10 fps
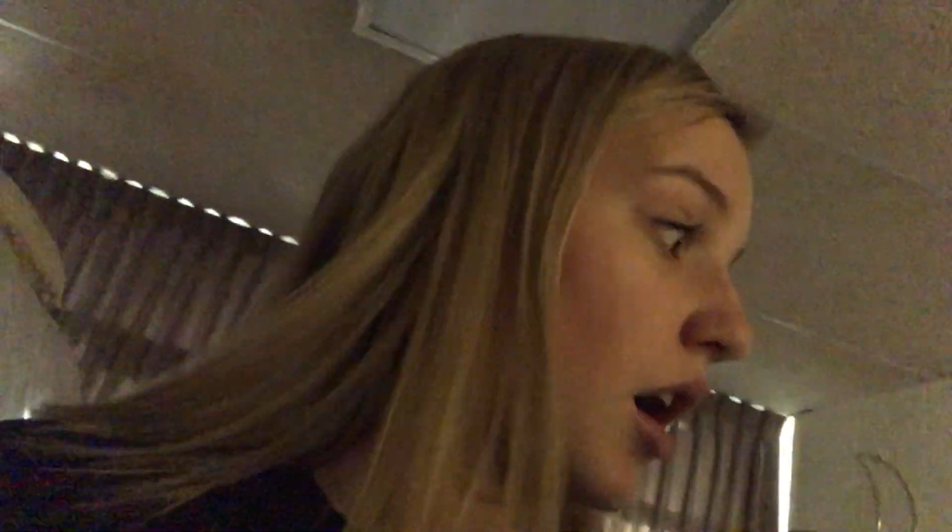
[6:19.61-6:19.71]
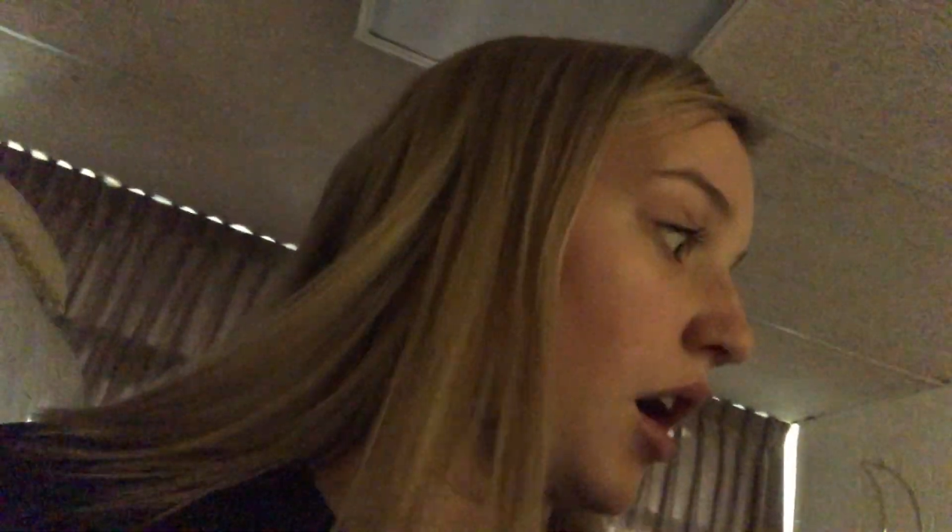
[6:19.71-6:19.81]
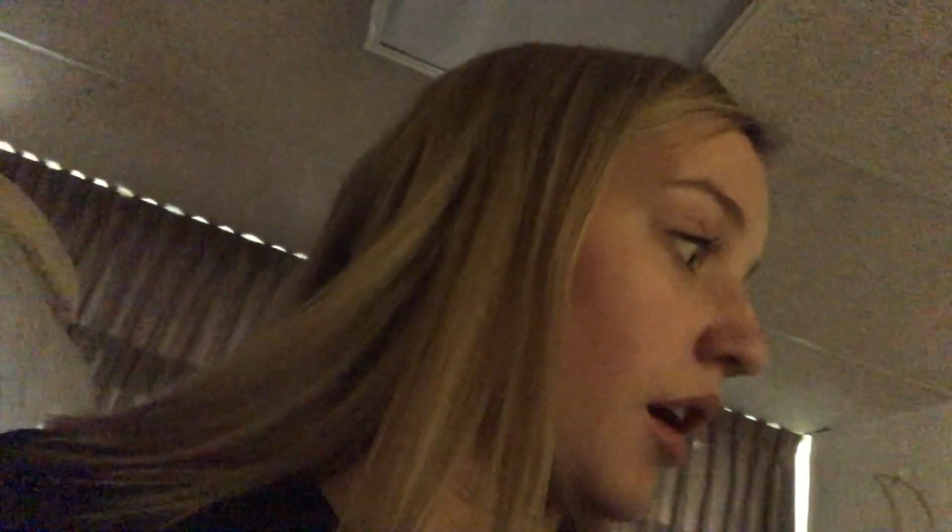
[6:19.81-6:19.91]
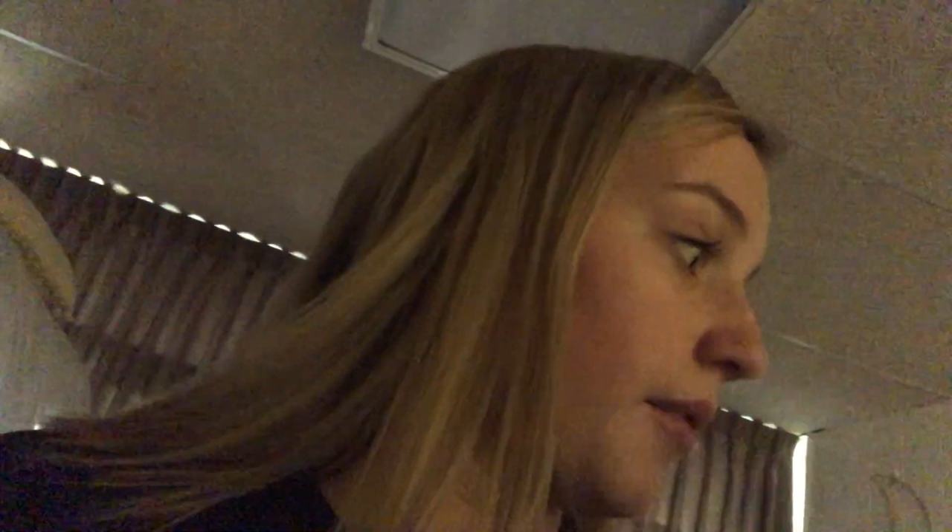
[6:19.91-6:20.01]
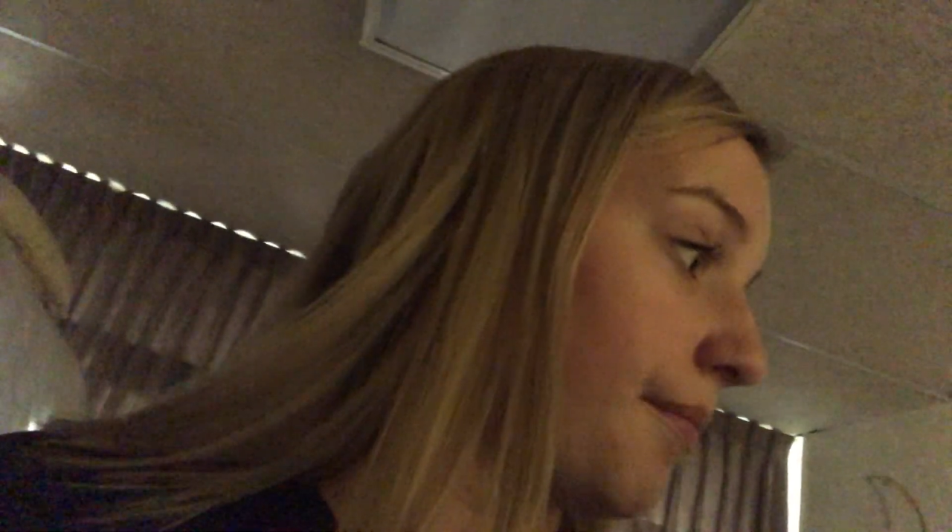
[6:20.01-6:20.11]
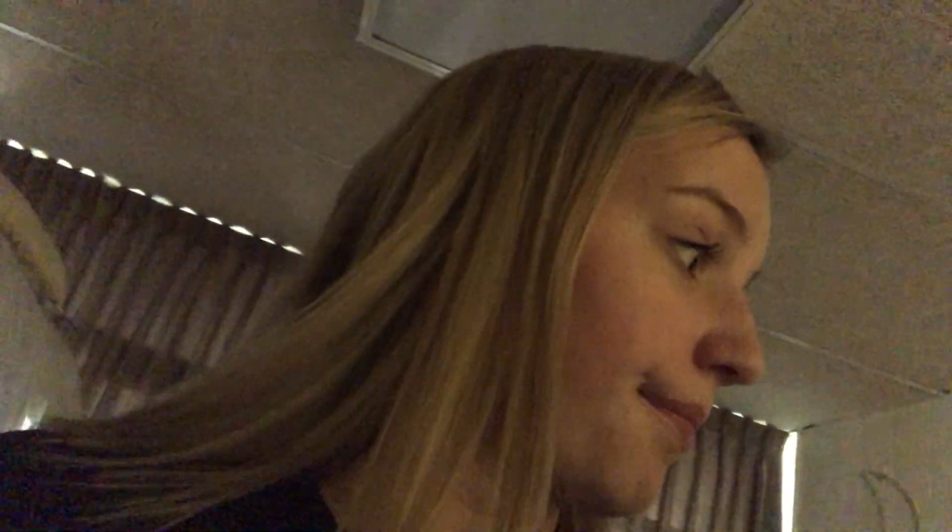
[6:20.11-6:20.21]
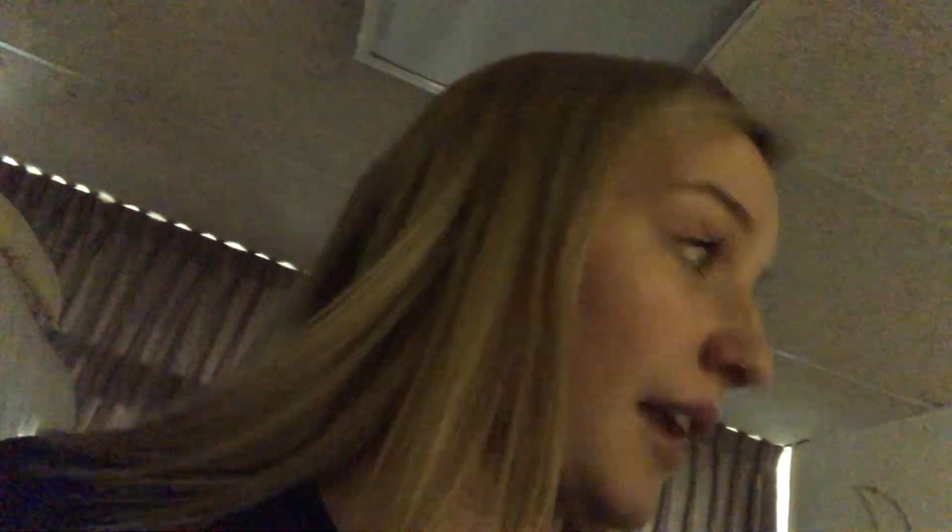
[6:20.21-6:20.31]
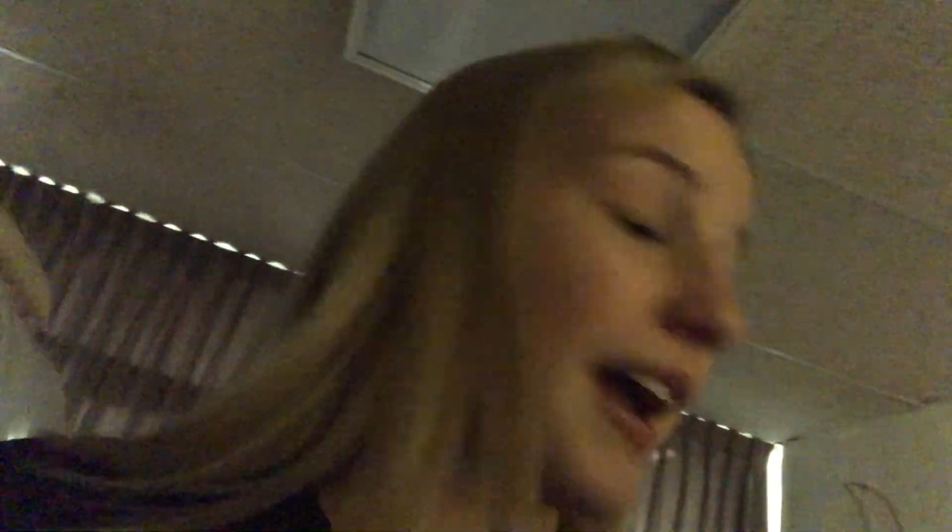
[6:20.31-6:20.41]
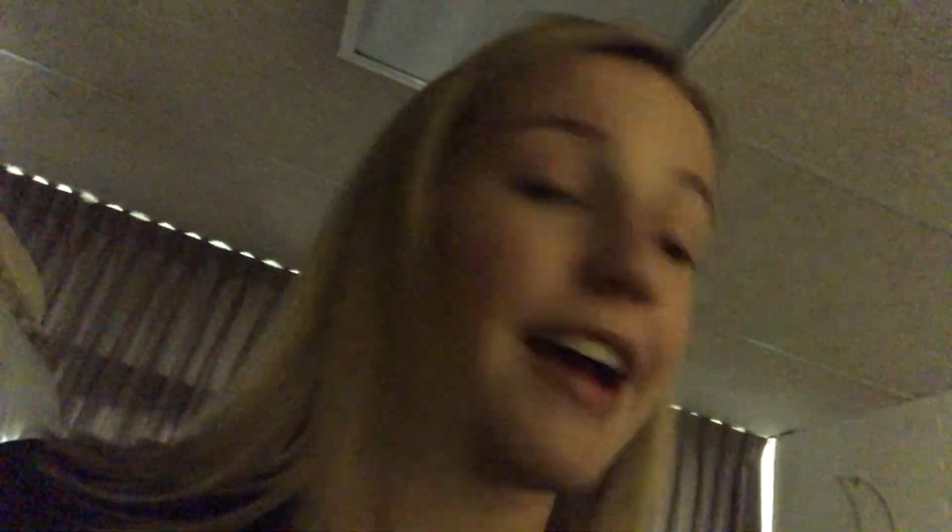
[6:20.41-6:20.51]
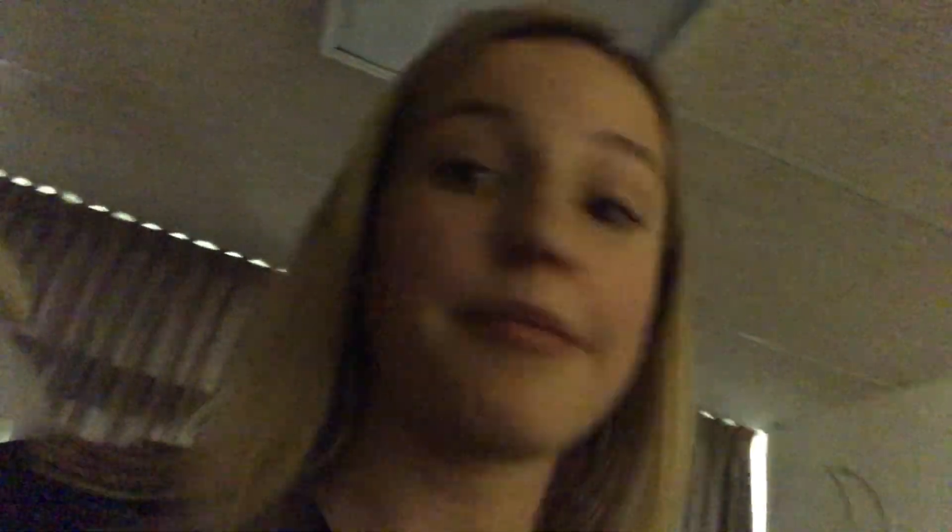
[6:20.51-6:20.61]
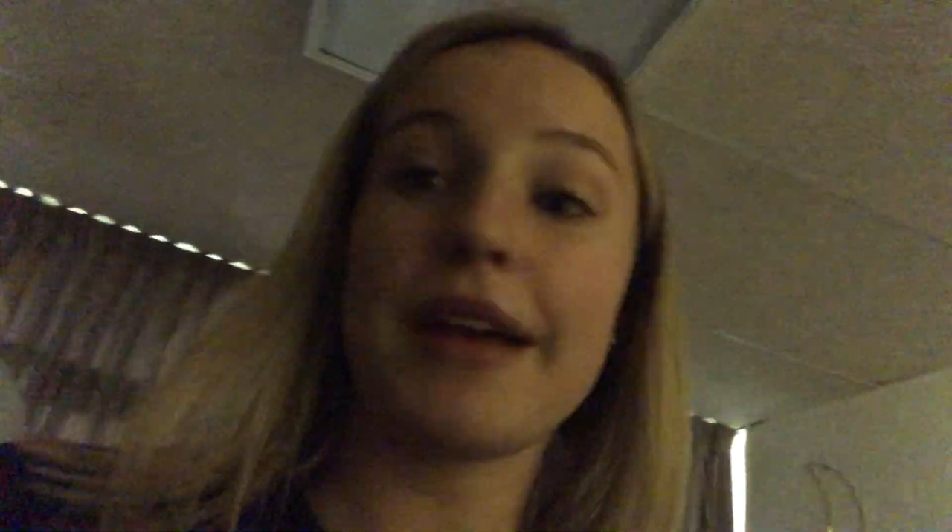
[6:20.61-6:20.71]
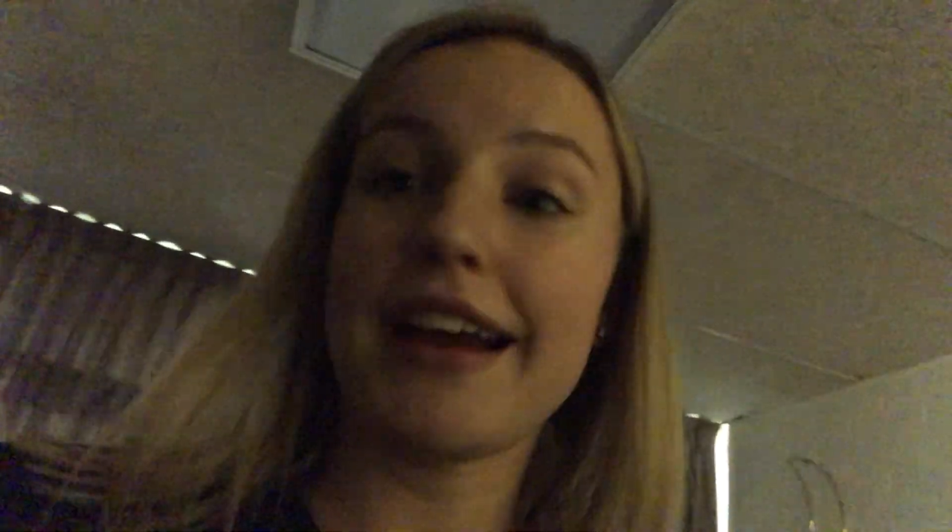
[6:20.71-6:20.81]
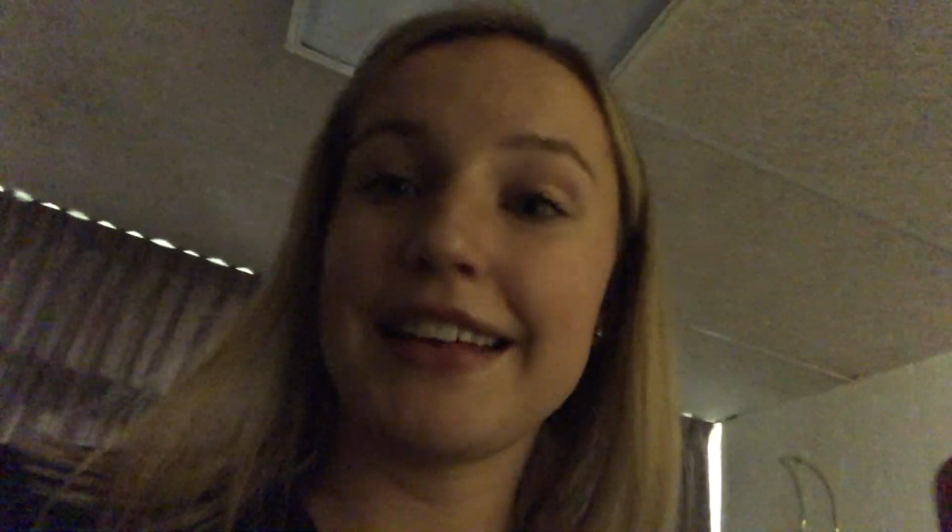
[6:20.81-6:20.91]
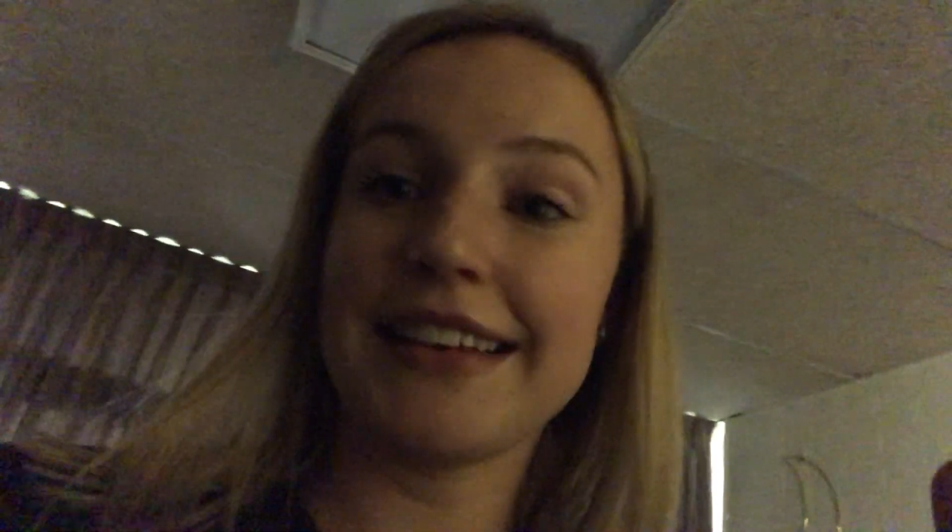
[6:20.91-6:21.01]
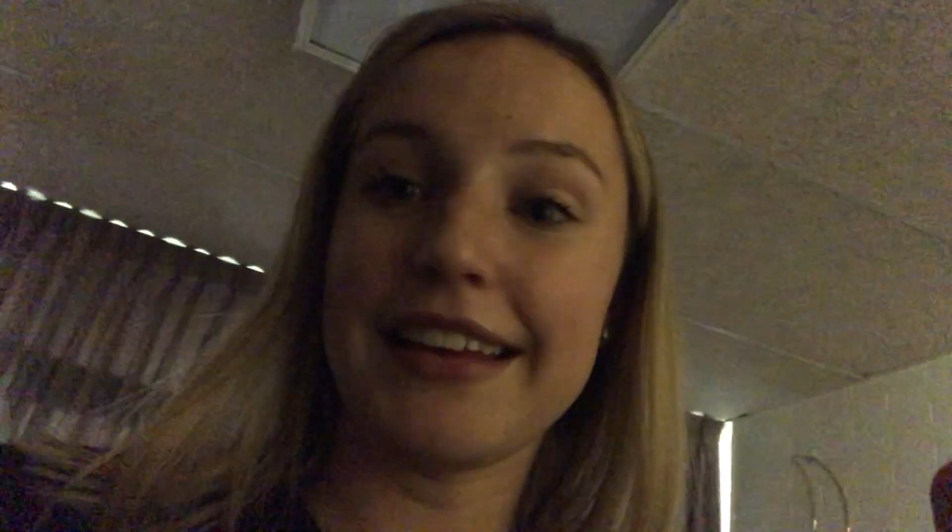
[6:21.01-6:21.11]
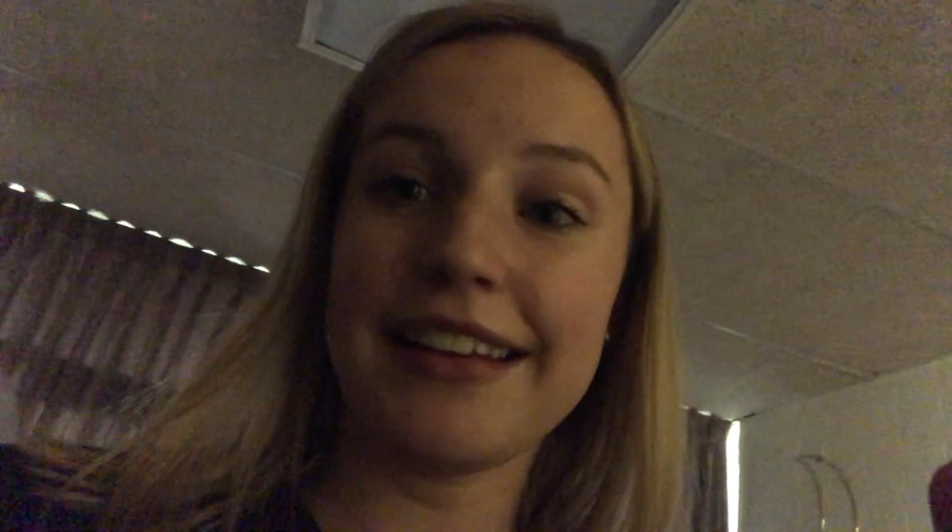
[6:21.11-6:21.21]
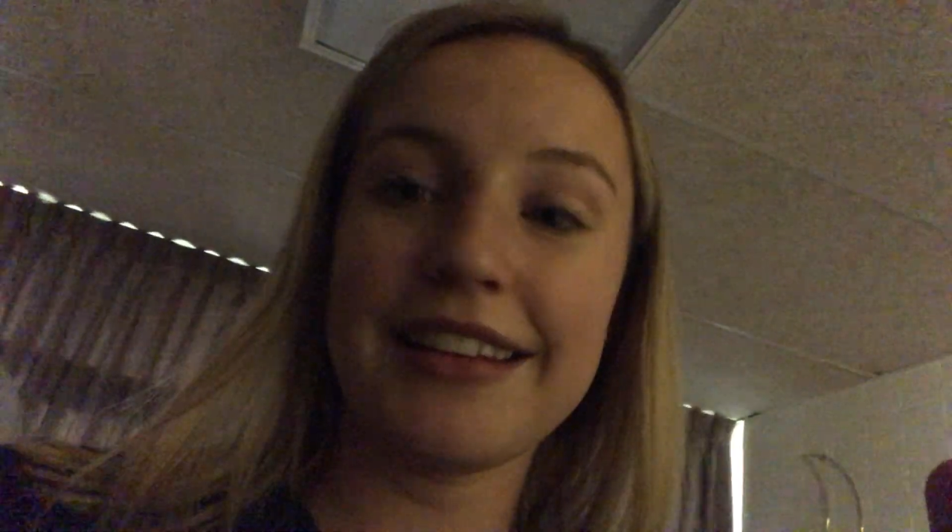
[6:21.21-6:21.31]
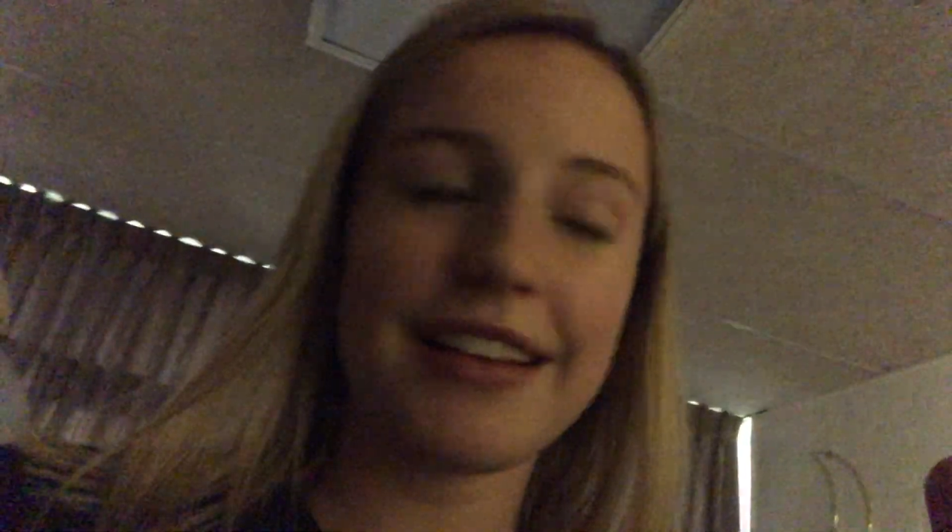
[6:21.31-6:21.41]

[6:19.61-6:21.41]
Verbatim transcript: I have my ID.